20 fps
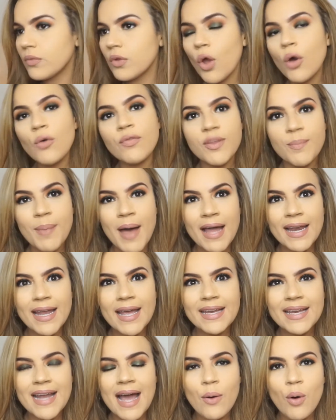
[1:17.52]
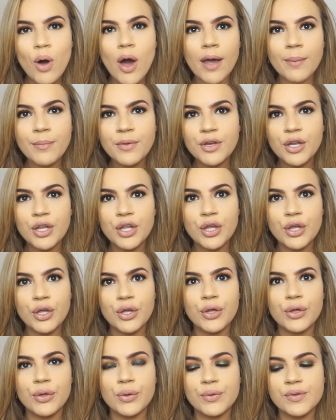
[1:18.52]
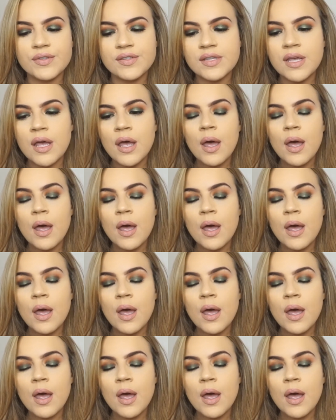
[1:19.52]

of the palette. Now I'm going to use